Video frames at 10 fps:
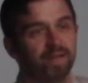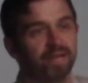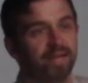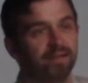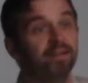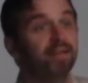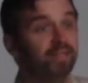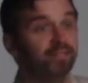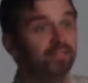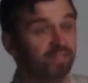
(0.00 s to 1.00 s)
Again,
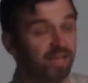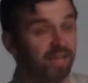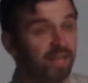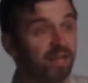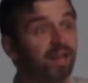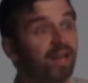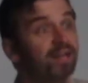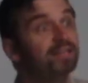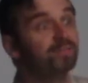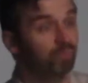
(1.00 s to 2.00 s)
here's this king, and
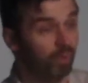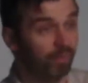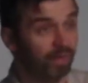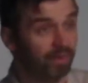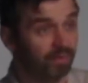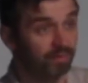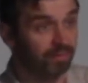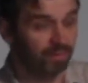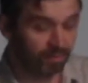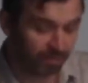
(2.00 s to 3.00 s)
he's worried.
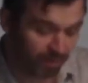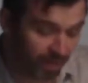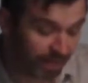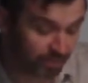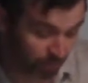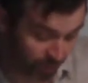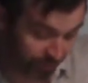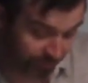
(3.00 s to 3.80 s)
He is worried